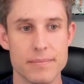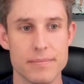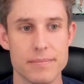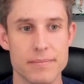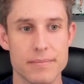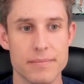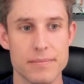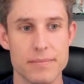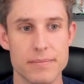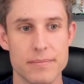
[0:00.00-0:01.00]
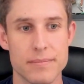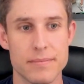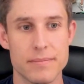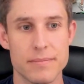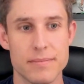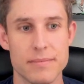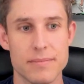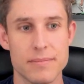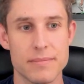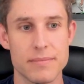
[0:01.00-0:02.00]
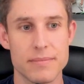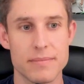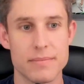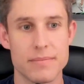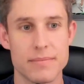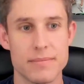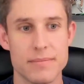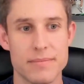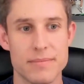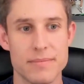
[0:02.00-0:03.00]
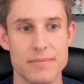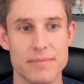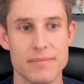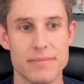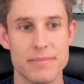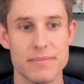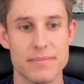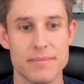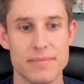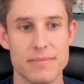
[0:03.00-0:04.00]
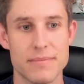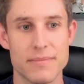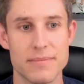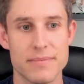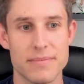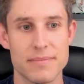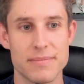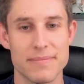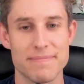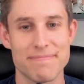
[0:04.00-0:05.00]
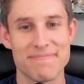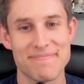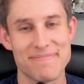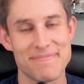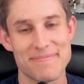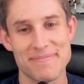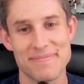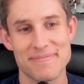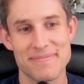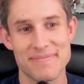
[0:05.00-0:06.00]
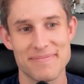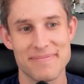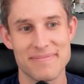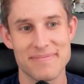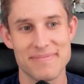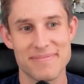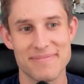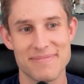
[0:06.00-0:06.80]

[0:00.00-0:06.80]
(silent)